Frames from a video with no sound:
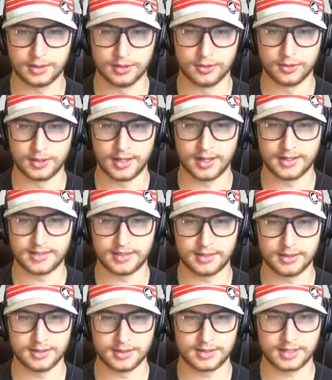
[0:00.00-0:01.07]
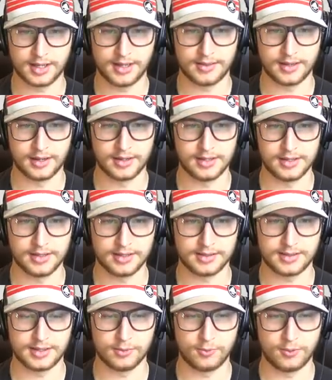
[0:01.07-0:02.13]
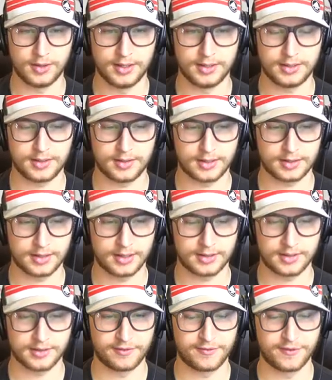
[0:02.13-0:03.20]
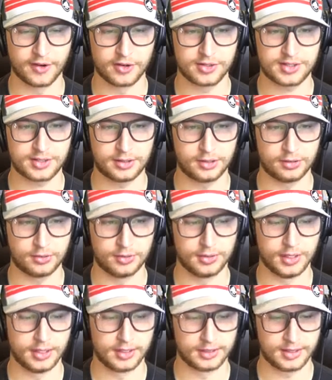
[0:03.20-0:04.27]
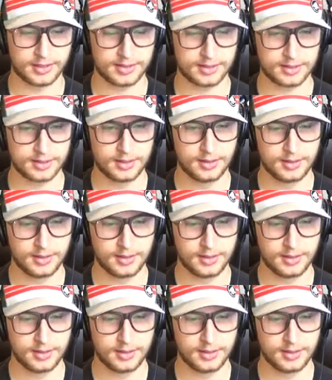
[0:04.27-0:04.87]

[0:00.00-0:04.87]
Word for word: Killorn has it on the side there. He is the one that got the first goal on us.